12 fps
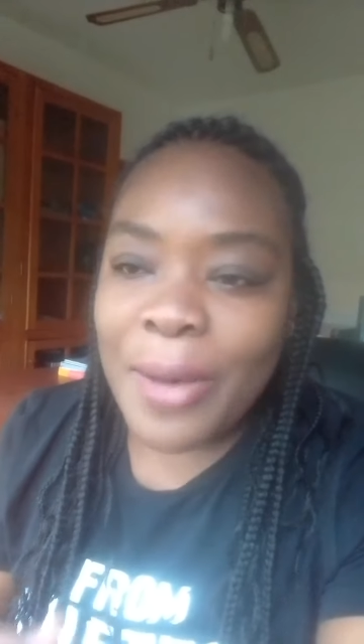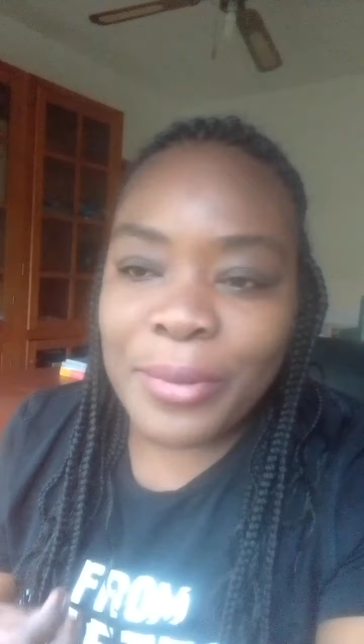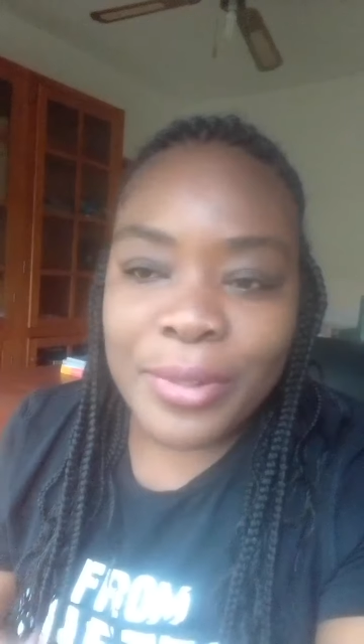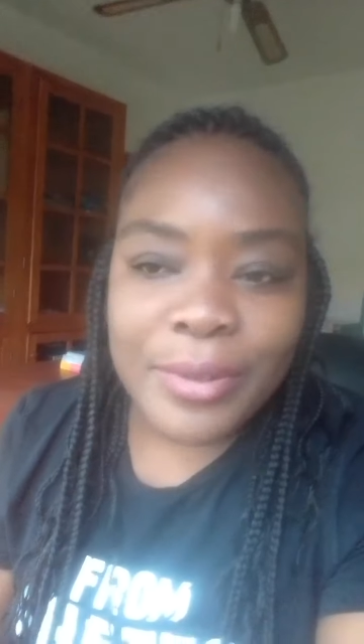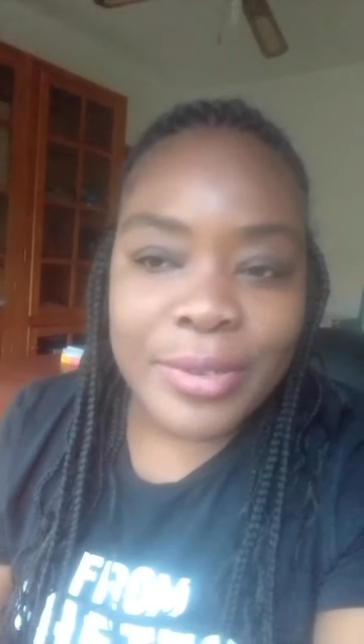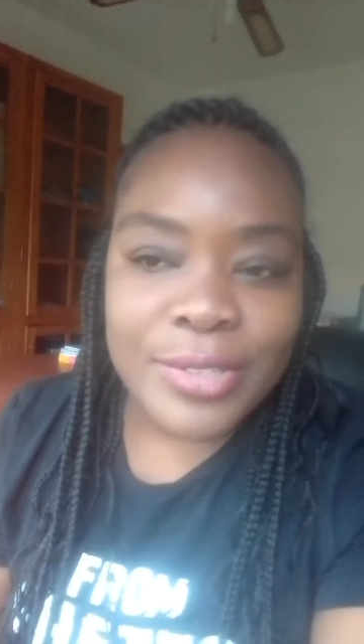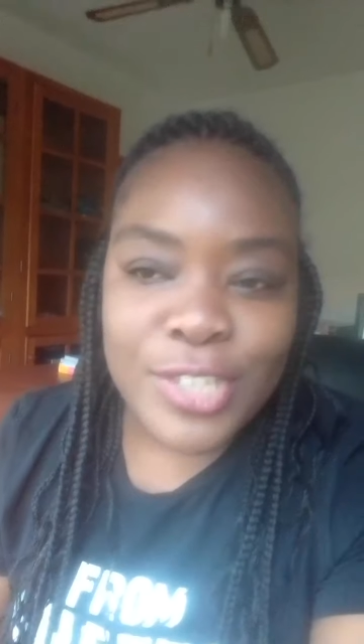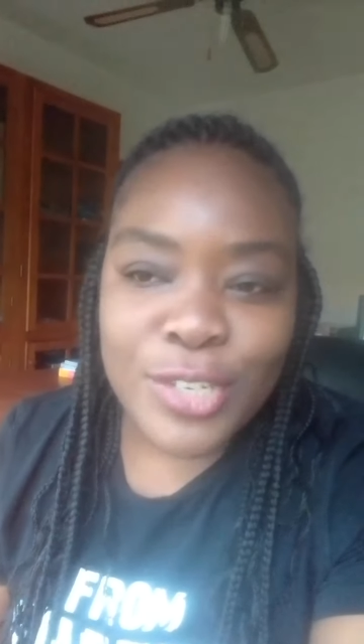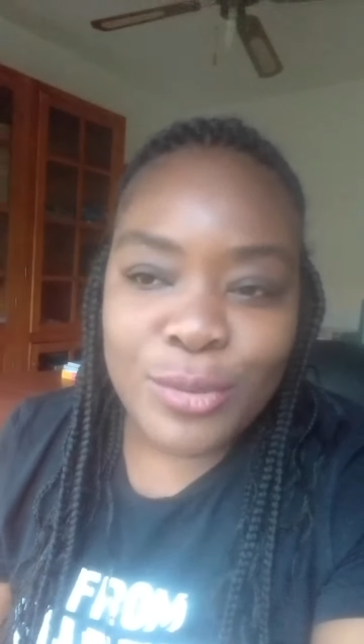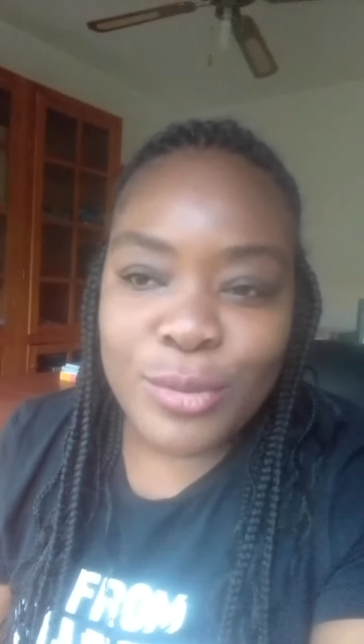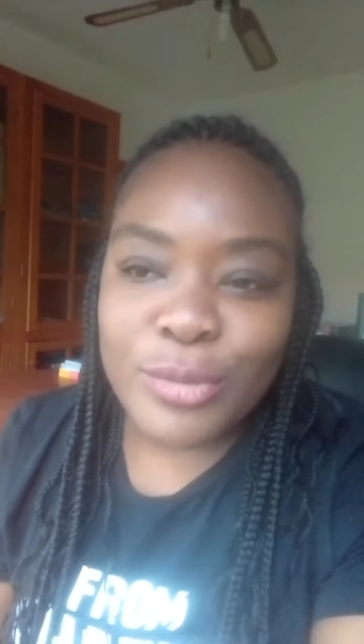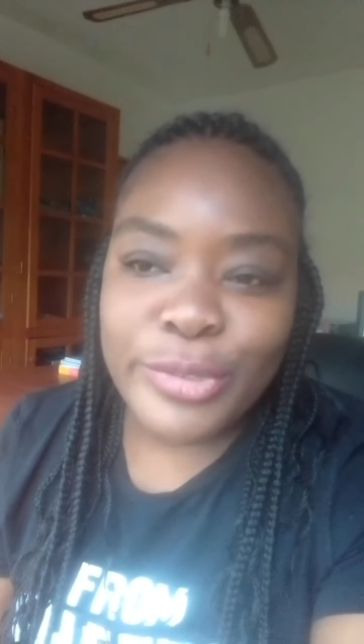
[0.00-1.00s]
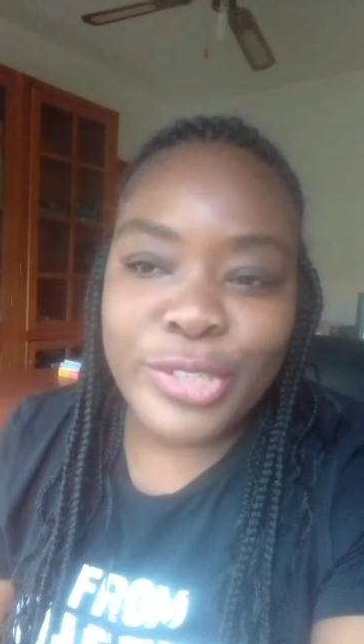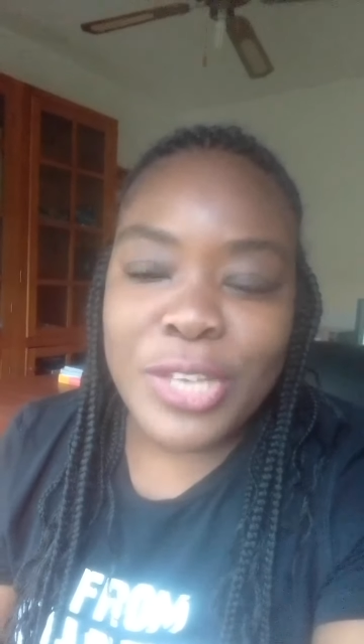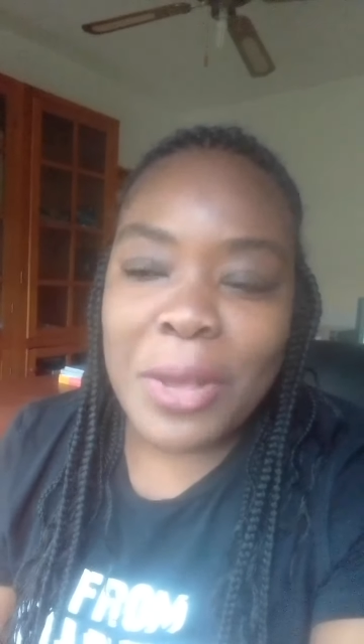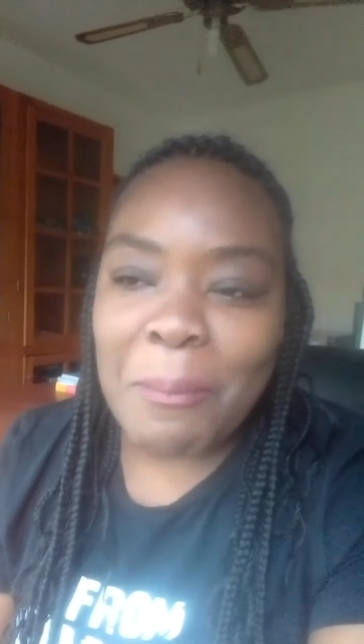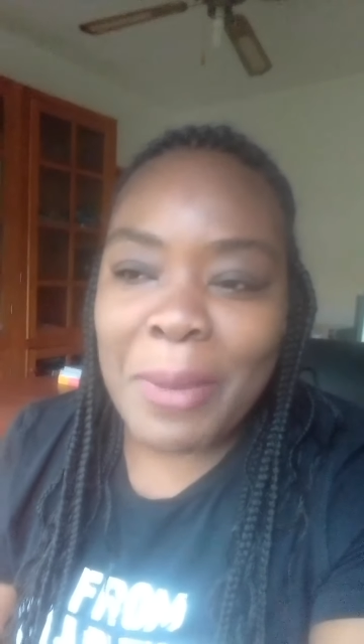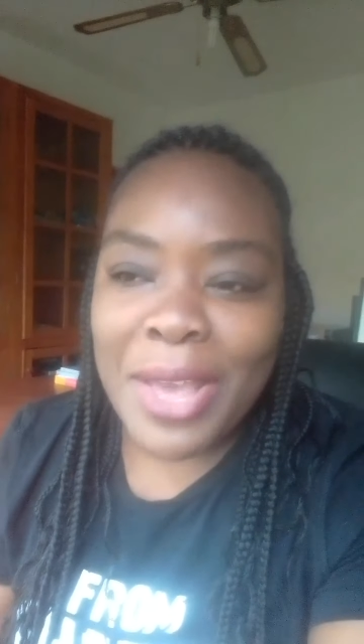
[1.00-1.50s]
I will continue to
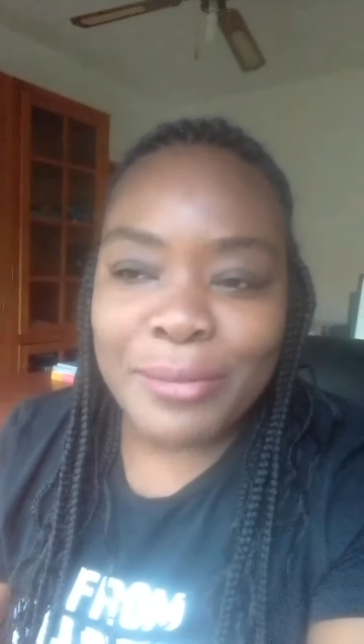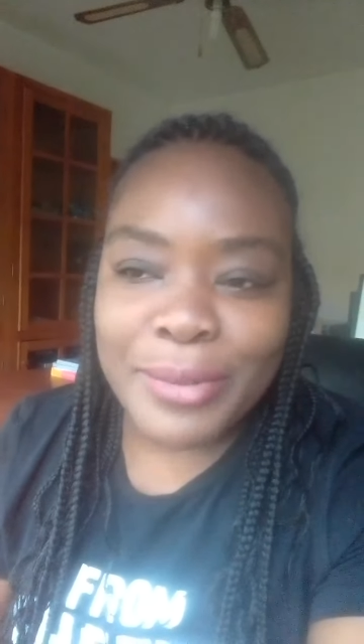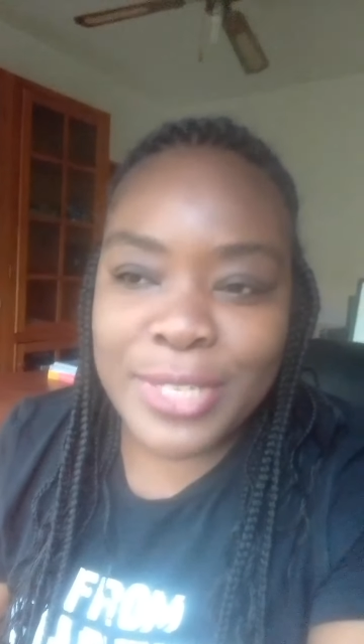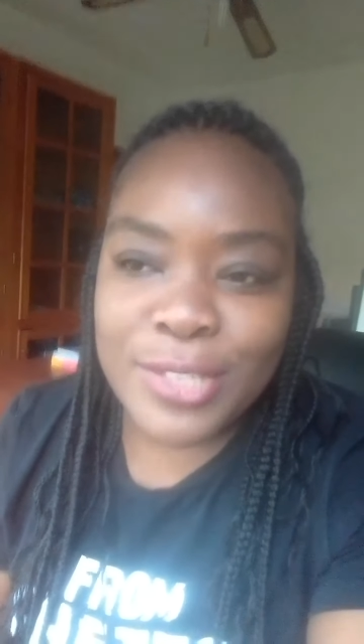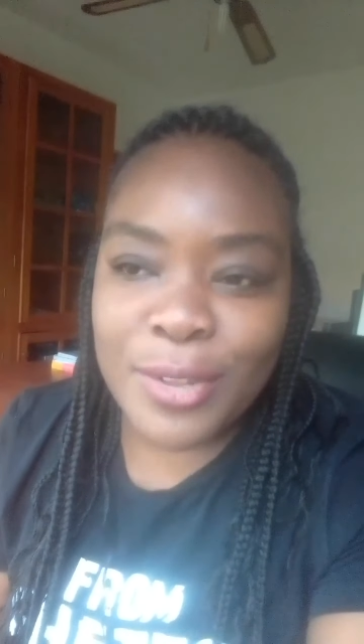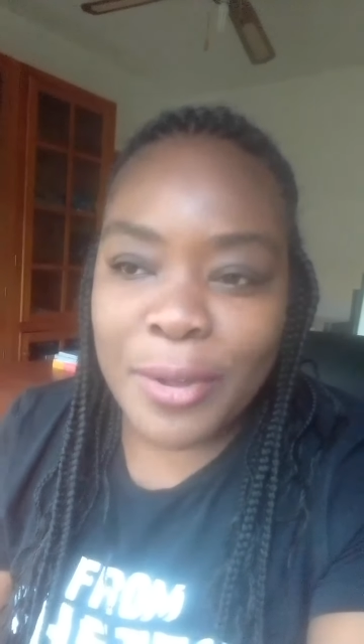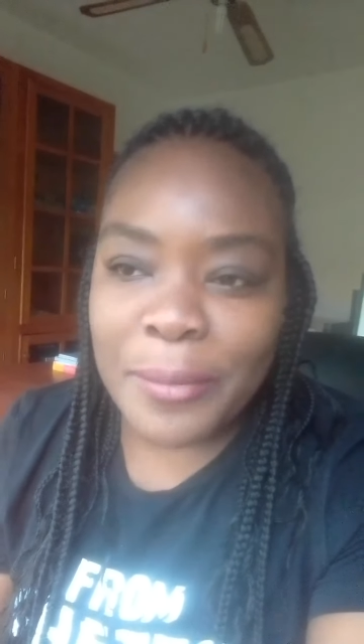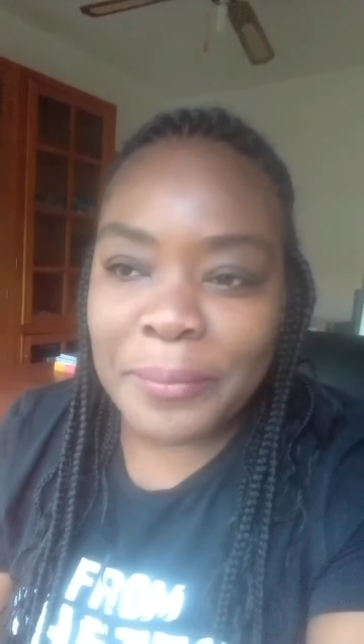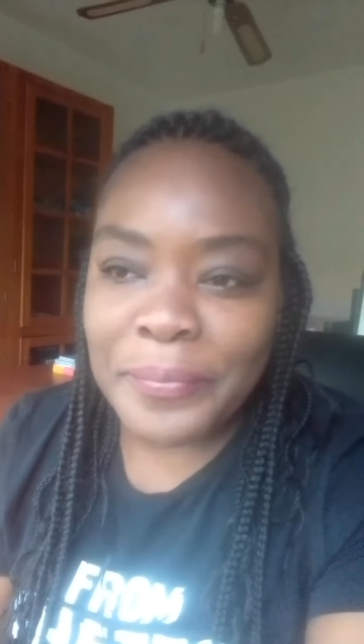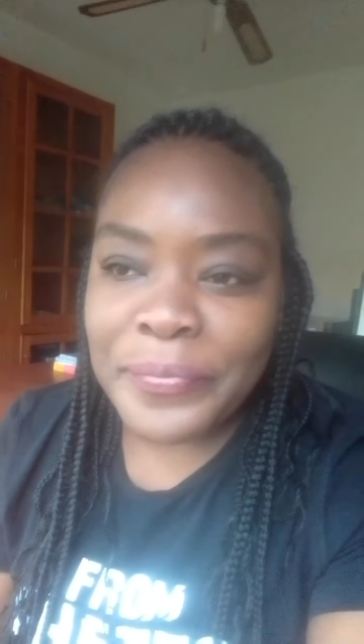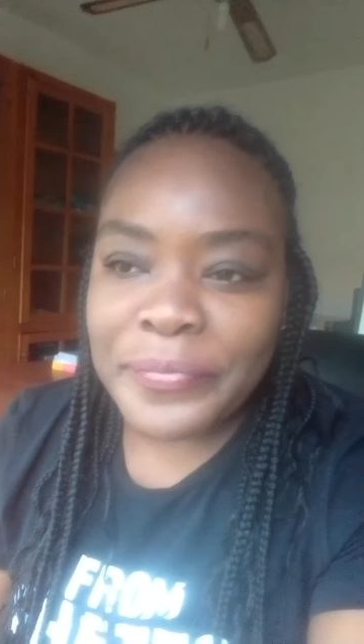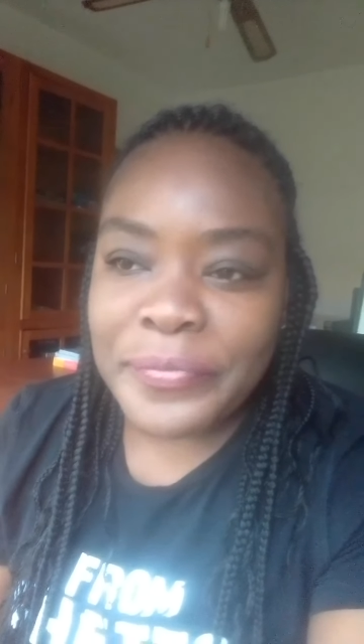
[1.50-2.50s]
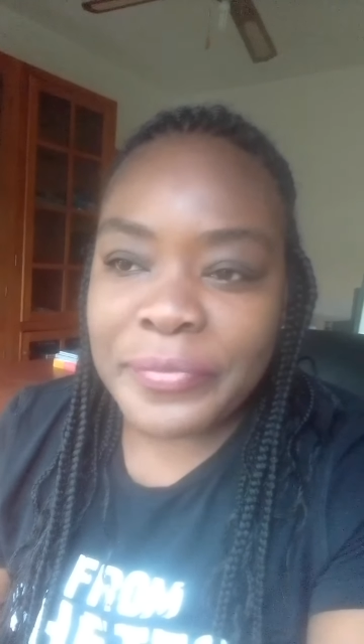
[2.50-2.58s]
share my wisdom